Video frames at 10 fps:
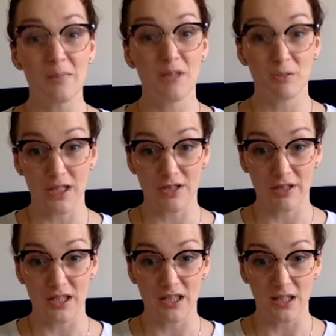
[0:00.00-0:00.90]
quite
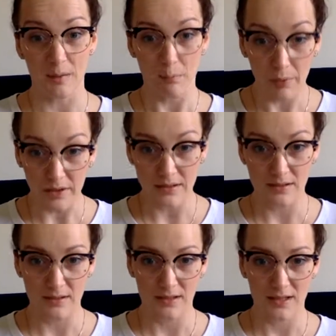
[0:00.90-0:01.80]
tricky, but
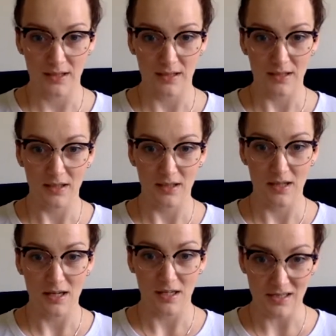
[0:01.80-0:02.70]

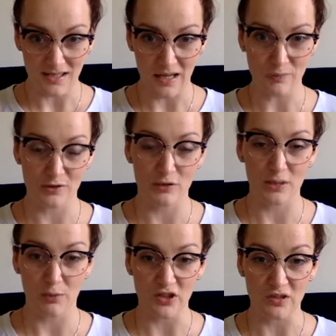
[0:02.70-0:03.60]
it's absolutely
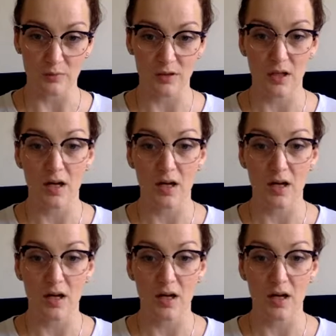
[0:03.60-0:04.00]
possible.